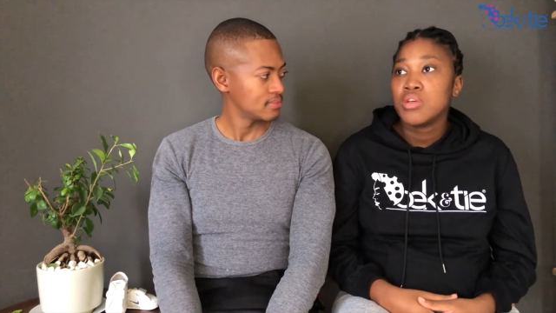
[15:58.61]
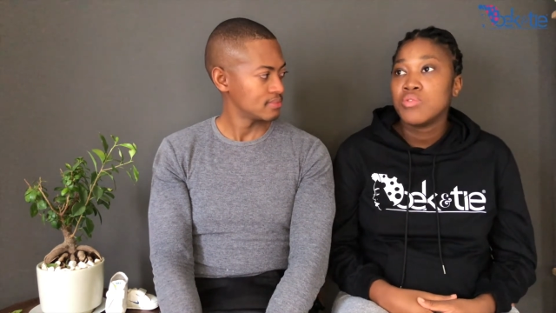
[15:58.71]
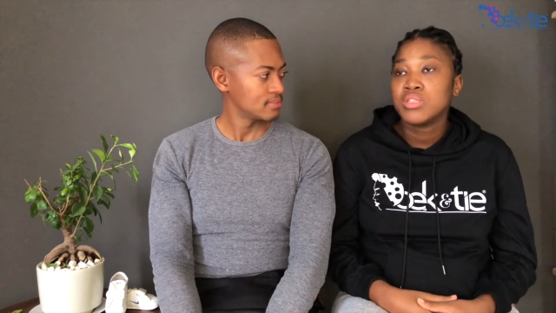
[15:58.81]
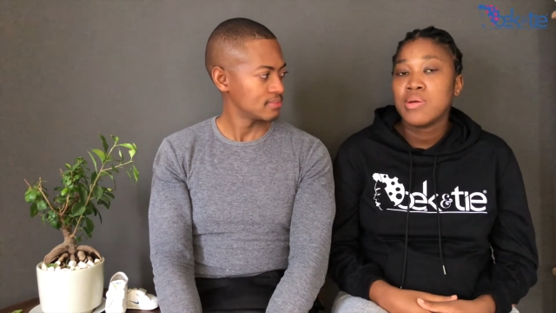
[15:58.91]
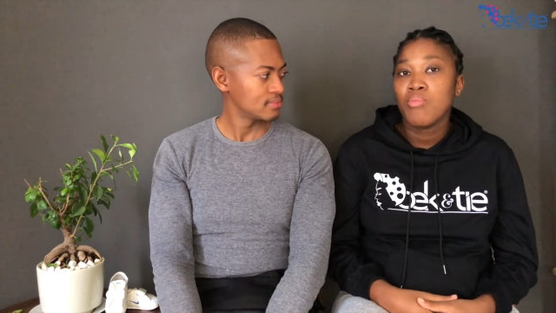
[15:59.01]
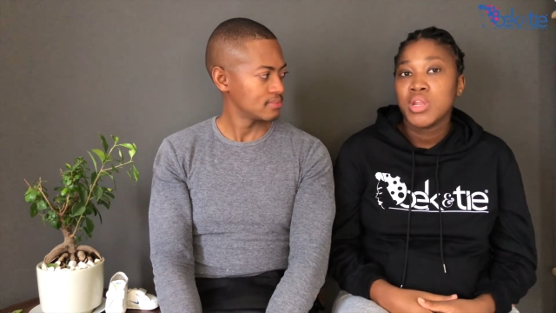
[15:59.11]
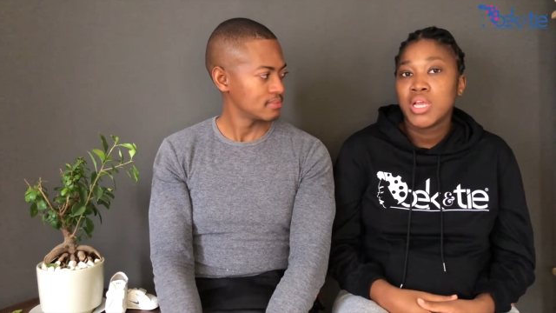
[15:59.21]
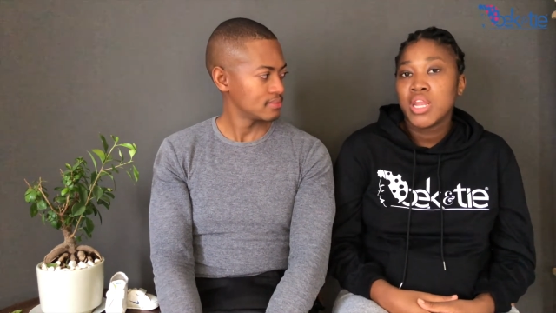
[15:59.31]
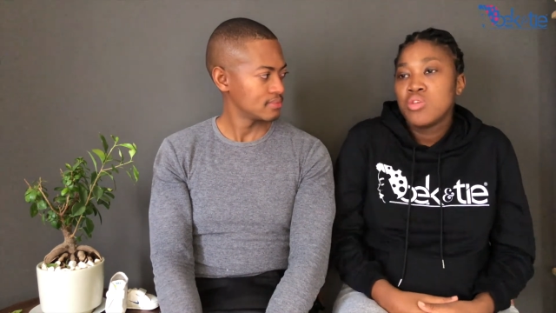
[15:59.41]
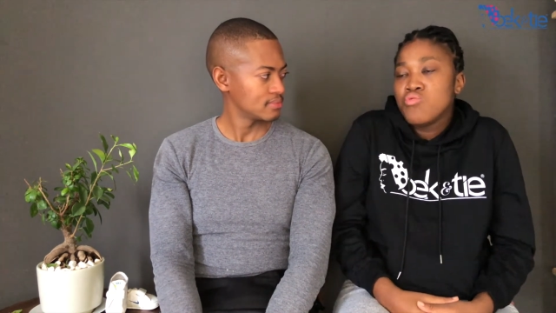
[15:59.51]
Speaker 1: with someone,
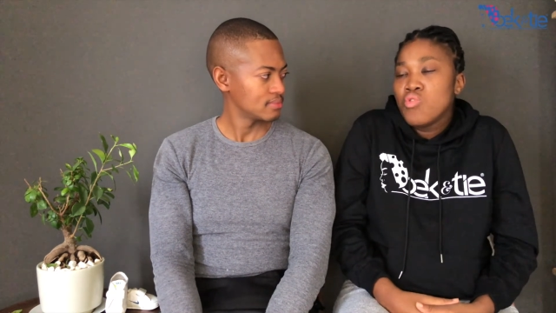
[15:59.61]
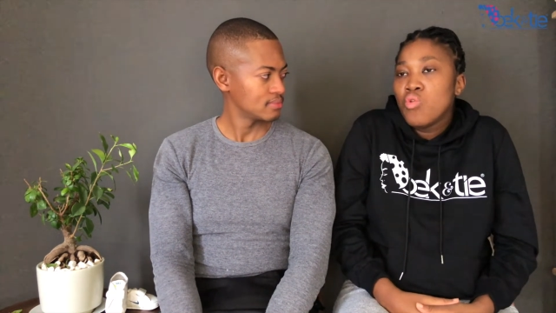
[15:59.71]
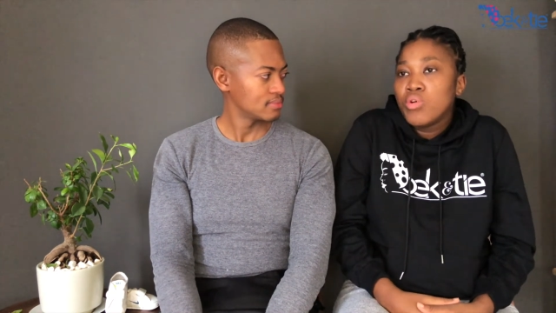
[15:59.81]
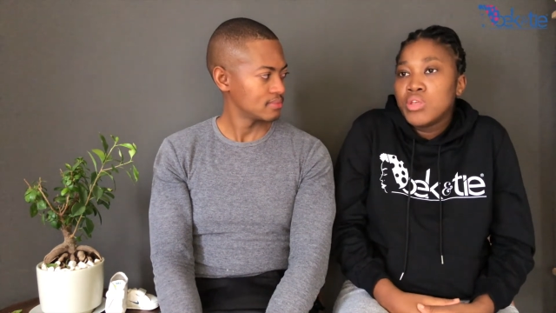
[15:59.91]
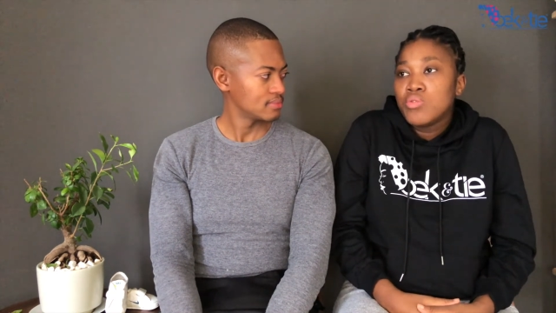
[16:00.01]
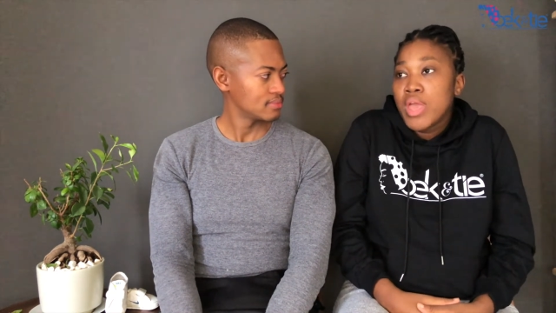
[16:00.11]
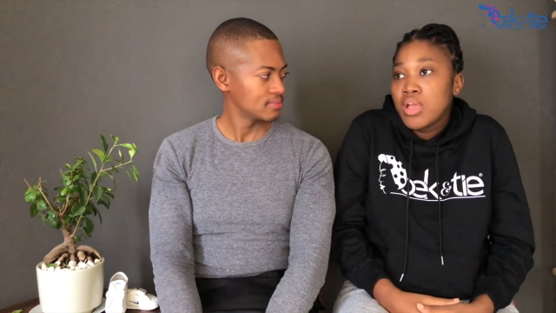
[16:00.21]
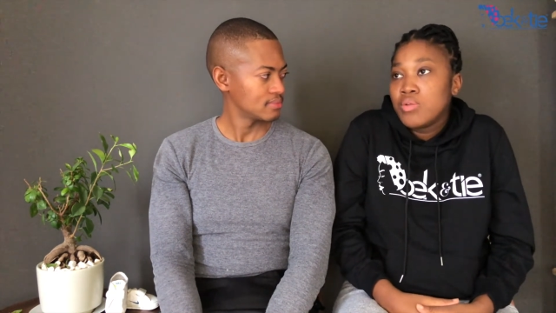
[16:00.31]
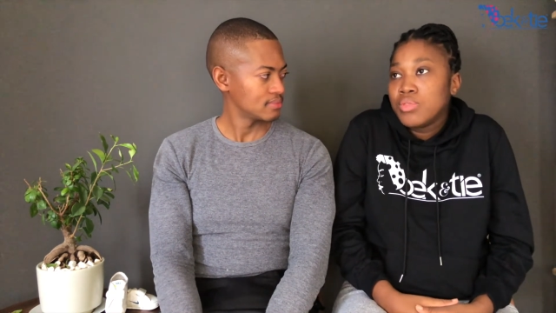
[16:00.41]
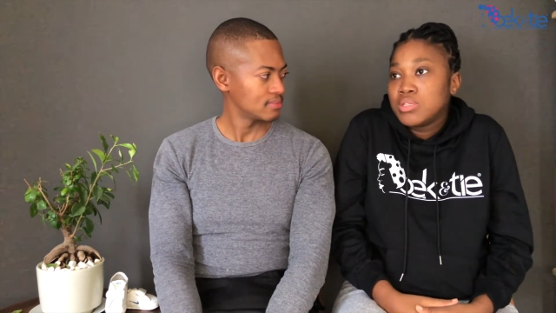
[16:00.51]
and you know what you hanging out with